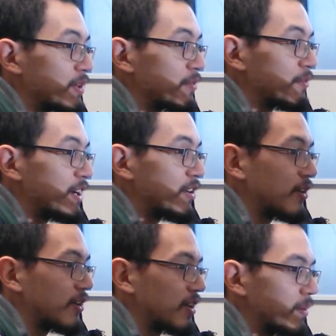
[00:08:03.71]
a bit of fine
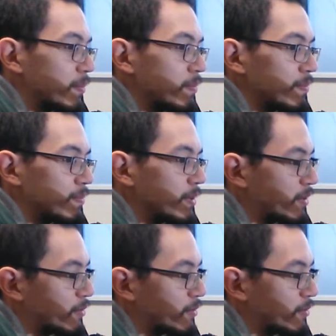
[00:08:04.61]
art and a bit